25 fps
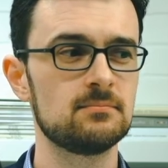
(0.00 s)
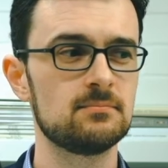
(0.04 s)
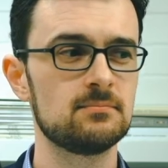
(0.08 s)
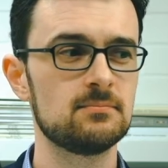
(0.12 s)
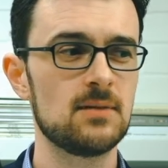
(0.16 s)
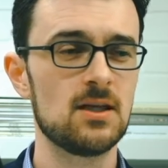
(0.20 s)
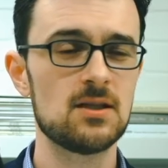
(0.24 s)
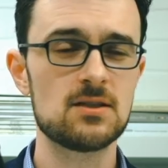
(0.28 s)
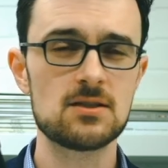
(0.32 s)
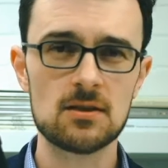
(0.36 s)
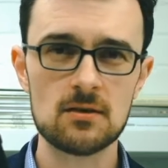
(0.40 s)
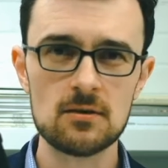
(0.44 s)

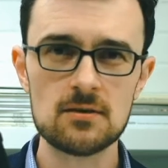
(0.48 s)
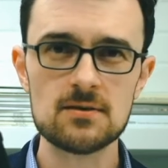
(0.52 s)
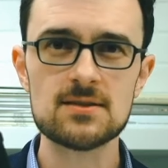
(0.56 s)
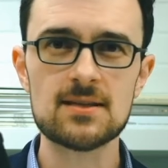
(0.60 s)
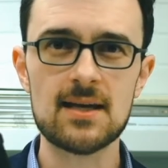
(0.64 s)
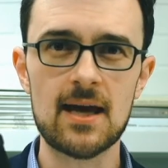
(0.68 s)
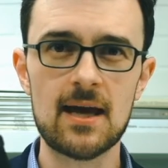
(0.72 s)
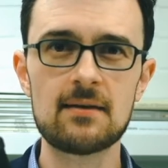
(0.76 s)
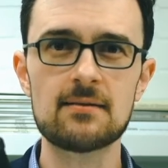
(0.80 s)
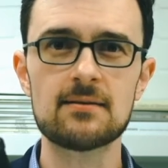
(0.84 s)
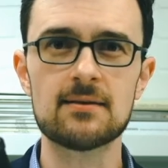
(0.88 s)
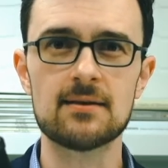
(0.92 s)
It turns
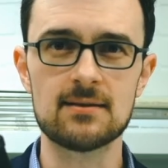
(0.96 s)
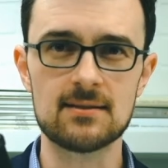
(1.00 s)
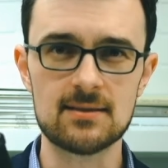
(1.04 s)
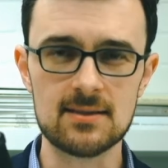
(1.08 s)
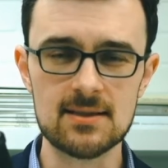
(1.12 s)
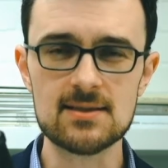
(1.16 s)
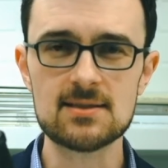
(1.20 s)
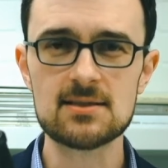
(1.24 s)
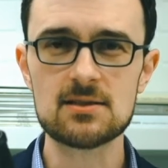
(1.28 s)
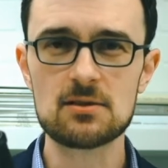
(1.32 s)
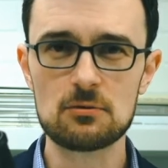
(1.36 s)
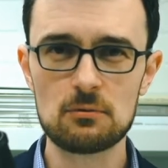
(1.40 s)
out that
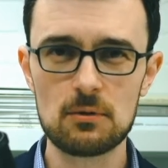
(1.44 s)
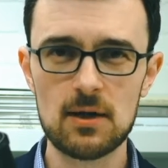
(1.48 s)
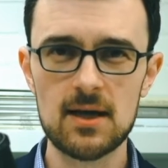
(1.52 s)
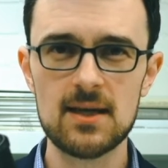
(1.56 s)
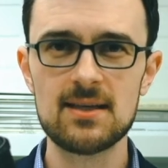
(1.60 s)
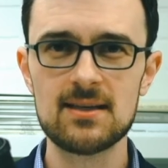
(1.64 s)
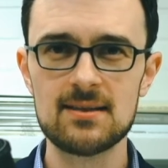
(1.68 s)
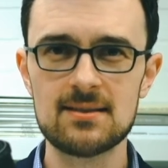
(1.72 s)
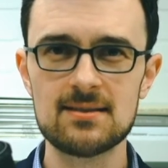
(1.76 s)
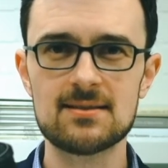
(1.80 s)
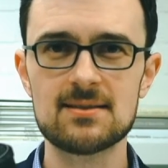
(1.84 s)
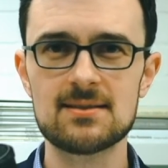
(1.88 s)
this
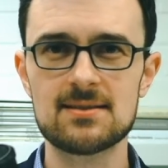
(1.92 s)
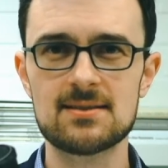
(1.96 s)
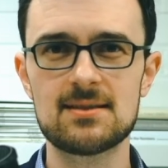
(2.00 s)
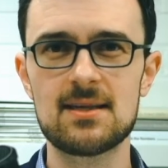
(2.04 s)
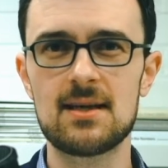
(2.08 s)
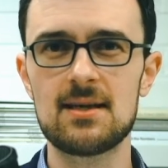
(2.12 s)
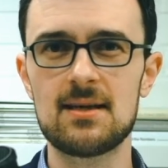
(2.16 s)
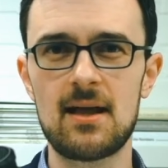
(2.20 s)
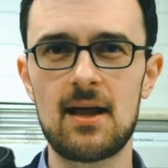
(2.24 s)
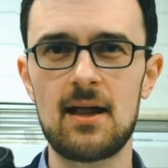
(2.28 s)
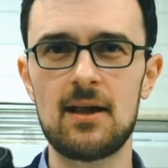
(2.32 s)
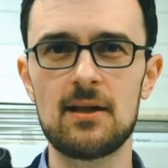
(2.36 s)
gradient
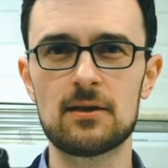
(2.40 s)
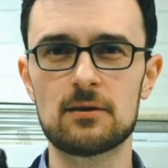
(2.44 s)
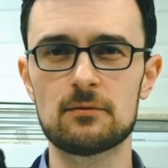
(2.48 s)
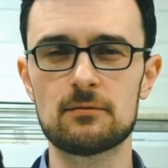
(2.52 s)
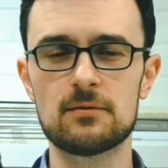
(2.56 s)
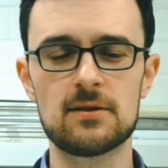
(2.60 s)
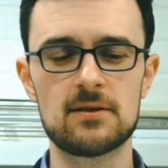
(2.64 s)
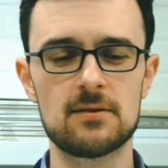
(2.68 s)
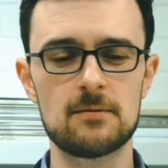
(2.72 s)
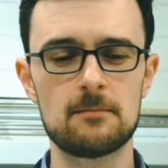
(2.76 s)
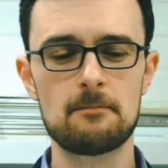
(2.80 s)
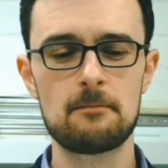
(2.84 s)
descent
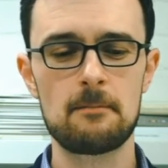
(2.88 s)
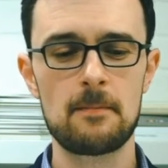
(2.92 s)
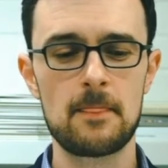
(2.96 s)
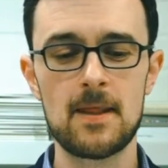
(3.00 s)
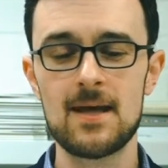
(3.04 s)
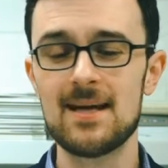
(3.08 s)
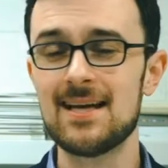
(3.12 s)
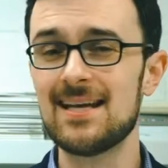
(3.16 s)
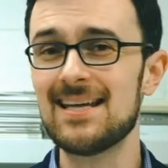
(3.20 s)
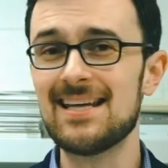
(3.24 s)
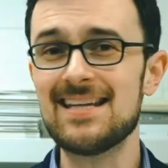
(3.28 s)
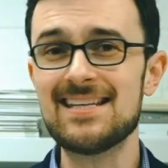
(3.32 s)
algorithm
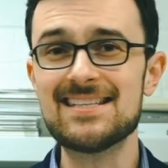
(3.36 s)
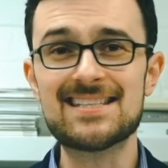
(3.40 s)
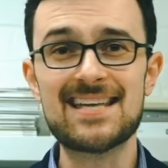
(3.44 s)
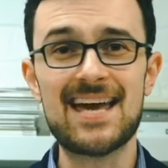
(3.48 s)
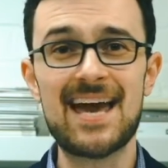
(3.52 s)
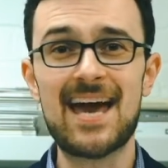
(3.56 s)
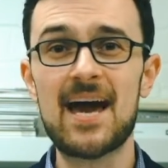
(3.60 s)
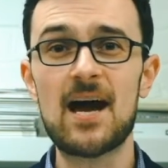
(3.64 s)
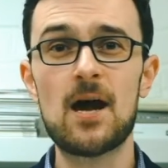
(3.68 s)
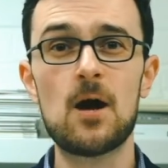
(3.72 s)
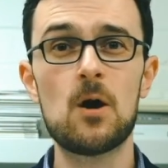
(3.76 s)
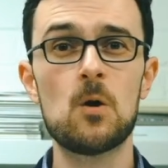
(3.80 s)
is
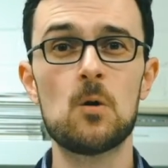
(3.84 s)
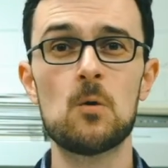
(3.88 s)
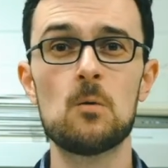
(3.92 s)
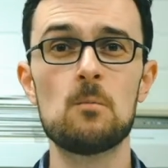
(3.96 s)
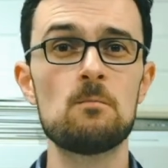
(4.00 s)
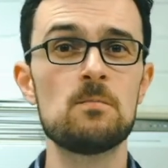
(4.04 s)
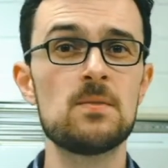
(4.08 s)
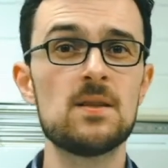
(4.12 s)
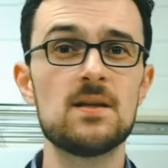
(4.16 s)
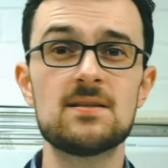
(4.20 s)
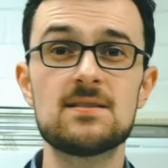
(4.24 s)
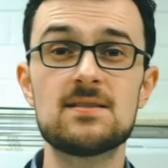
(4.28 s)
how
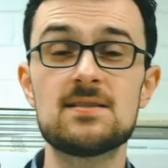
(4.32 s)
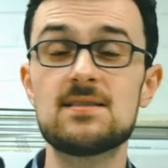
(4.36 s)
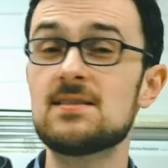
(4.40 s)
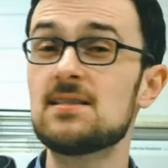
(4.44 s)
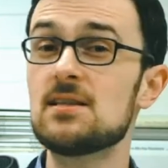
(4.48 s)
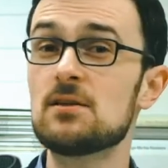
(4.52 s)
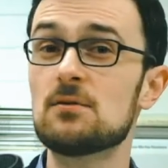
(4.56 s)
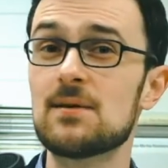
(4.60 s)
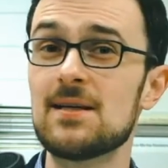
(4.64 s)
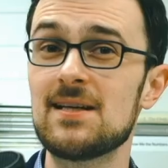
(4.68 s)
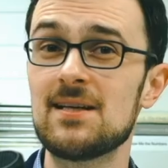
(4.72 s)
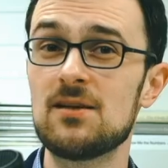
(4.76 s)

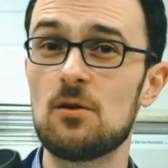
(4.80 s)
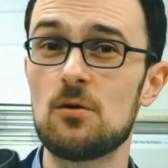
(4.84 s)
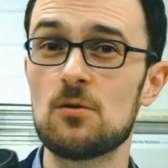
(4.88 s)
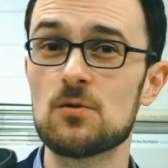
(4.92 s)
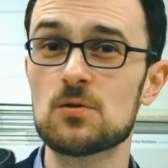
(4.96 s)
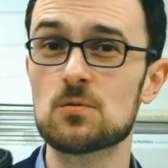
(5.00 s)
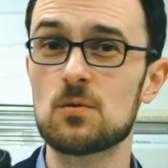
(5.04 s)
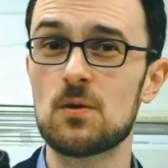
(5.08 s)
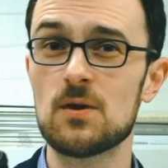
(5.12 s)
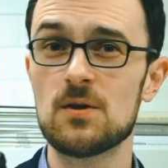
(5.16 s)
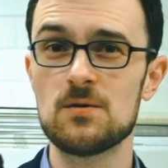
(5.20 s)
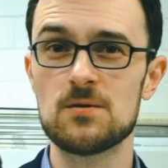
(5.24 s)
Siri
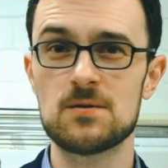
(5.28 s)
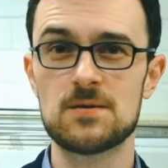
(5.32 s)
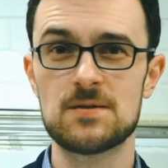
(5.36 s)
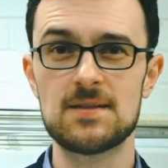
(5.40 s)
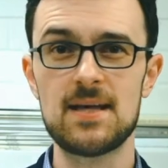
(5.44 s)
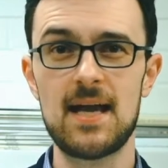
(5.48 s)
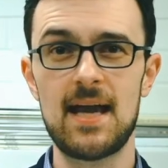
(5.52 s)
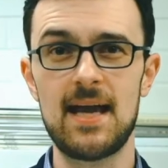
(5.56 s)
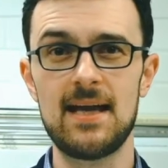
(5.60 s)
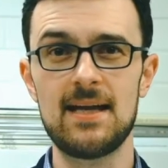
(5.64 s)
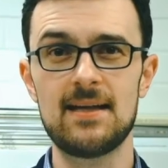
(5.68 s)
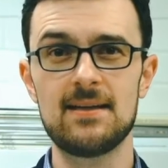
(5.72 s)
knows what you say.